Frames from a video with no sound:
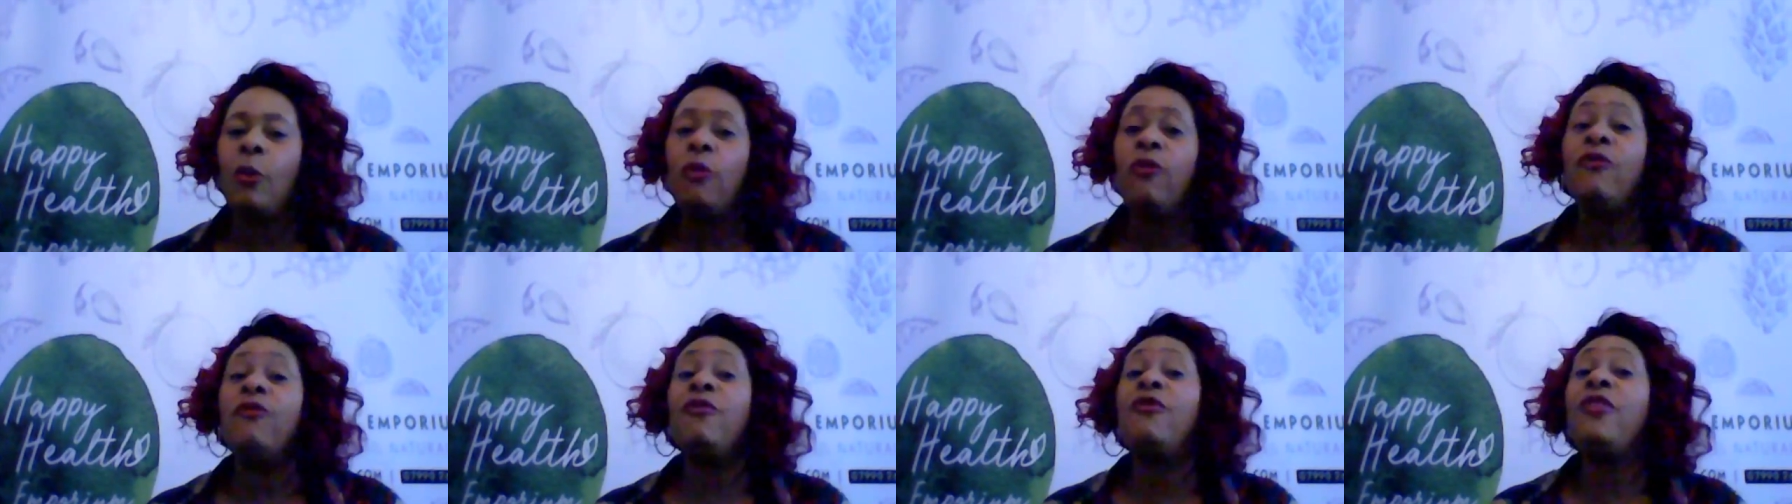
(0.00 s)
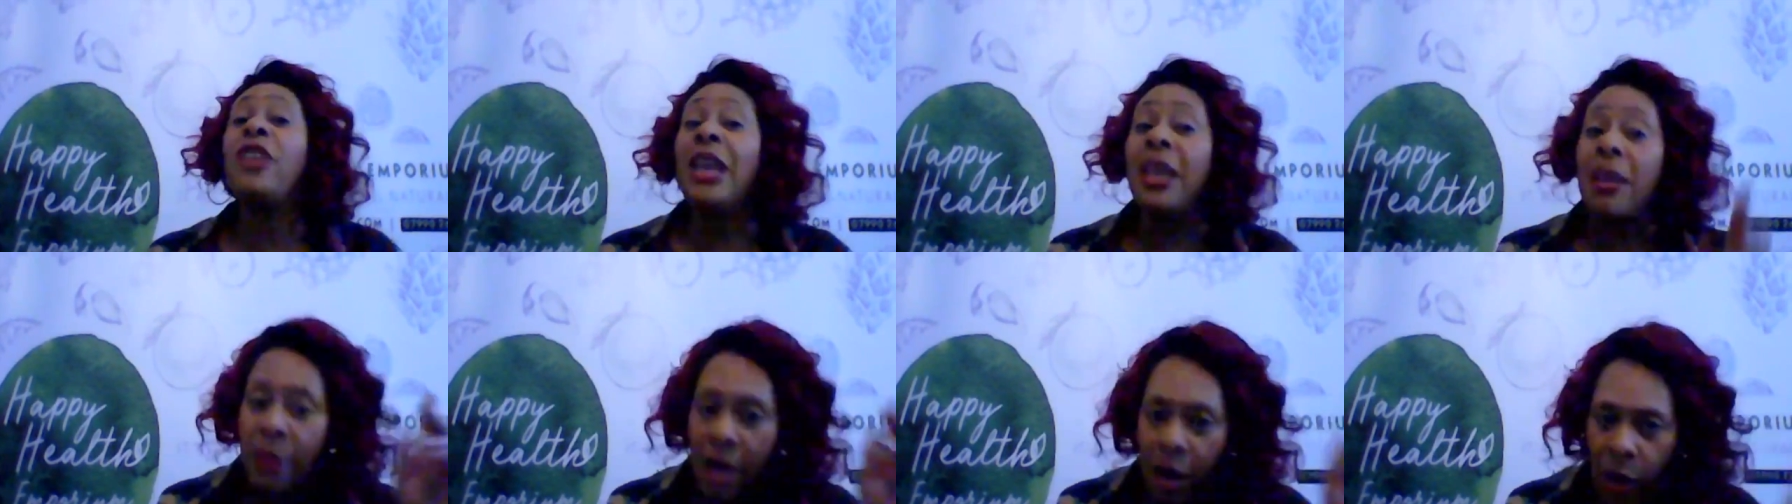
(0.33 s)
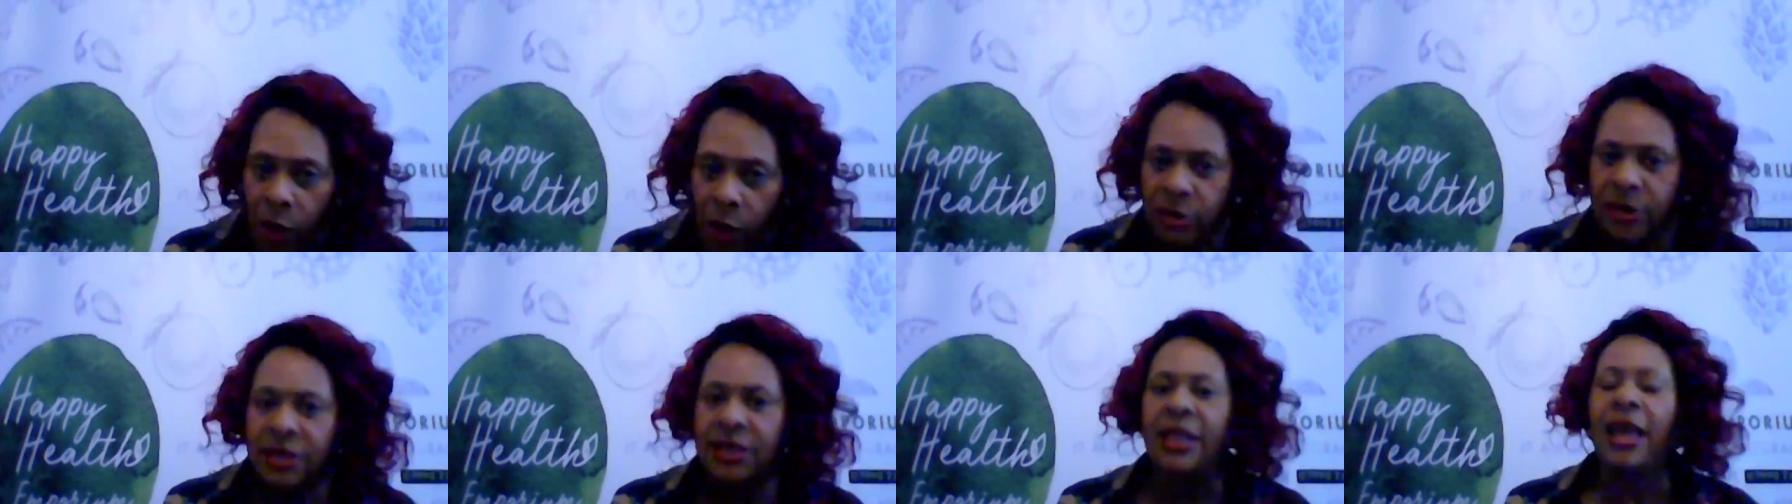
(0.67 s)

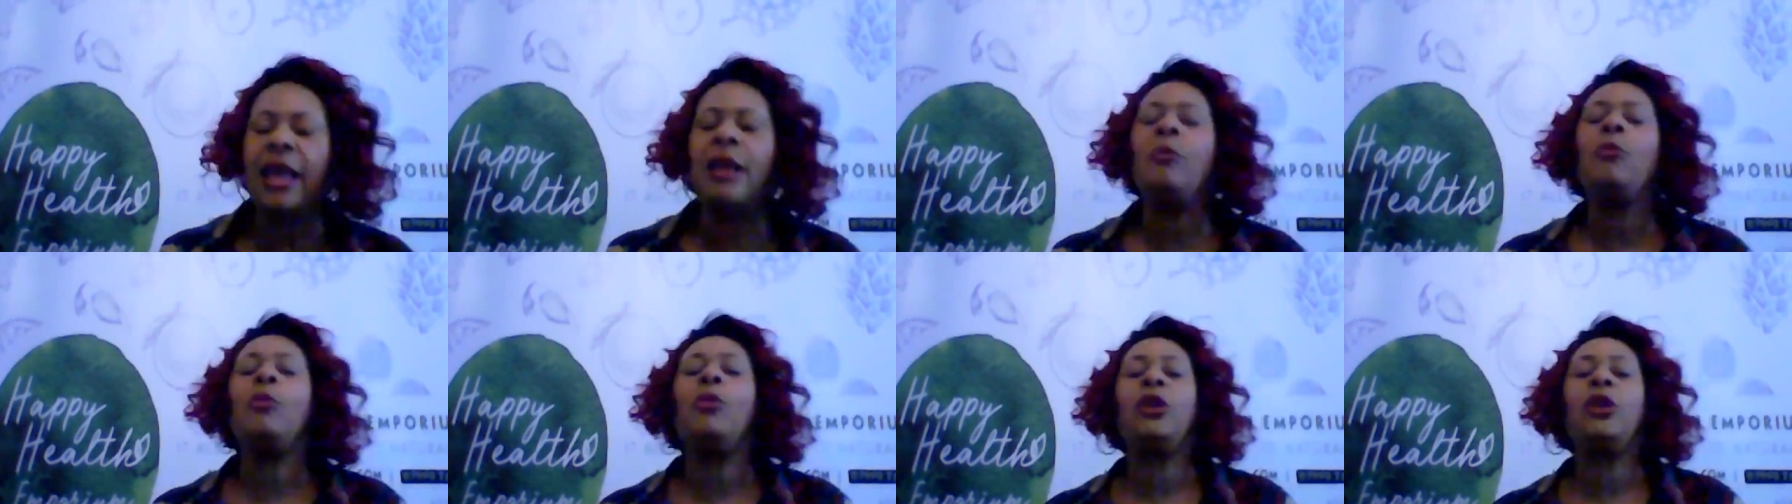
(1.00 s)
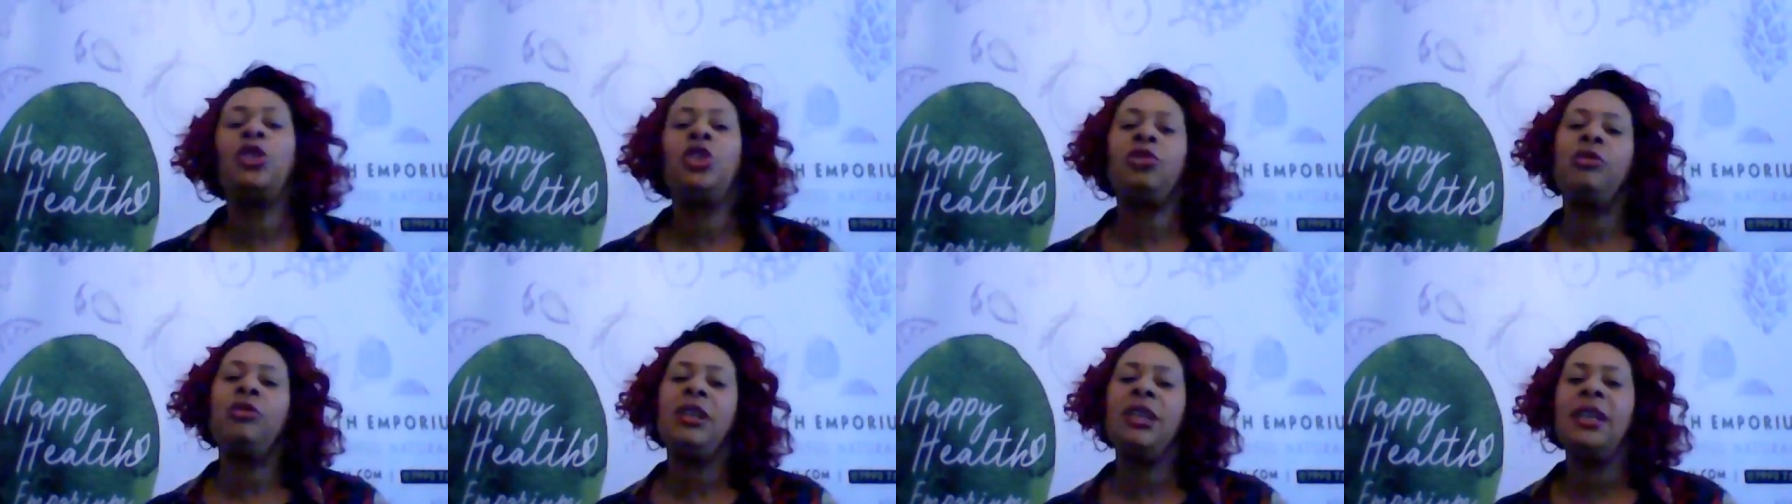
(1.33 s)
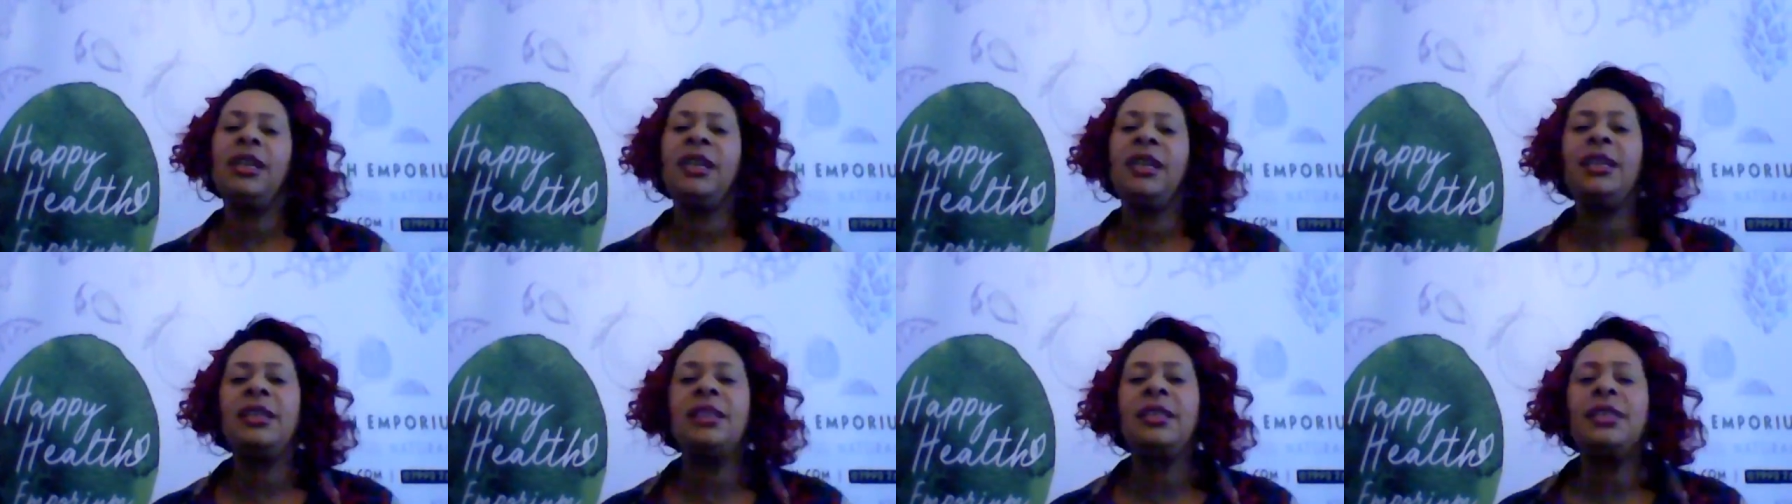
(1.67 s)
females then were
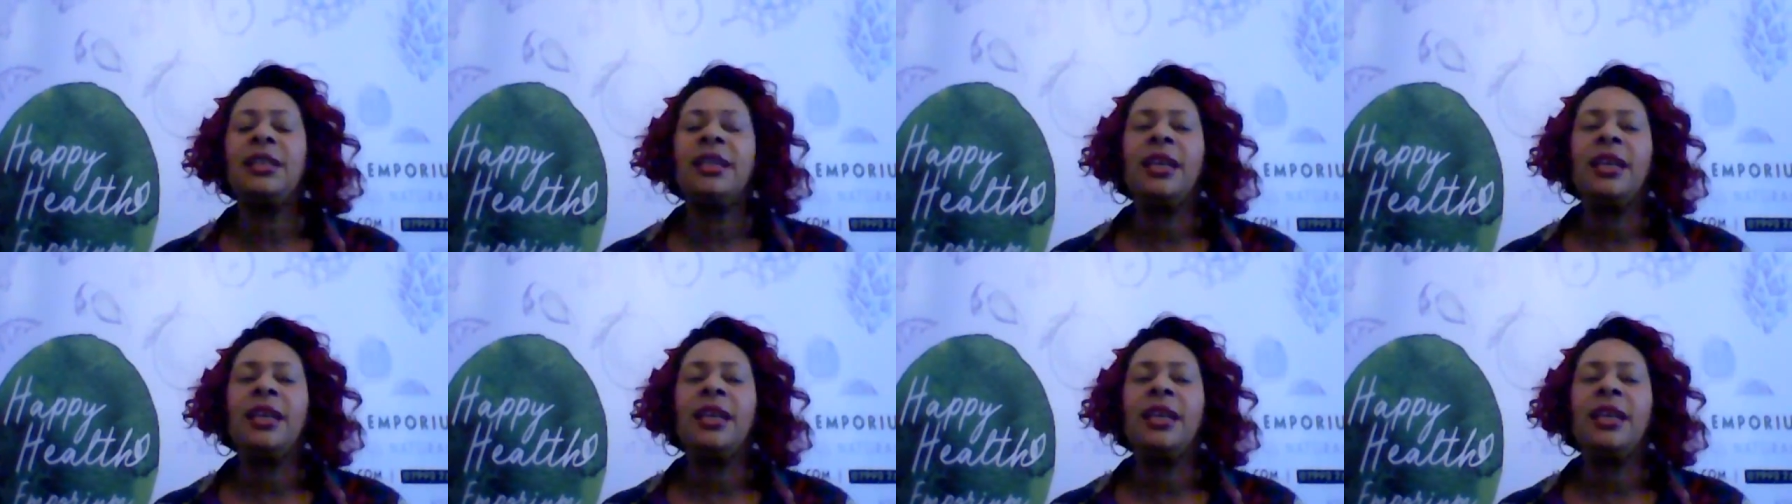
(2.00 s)
treated,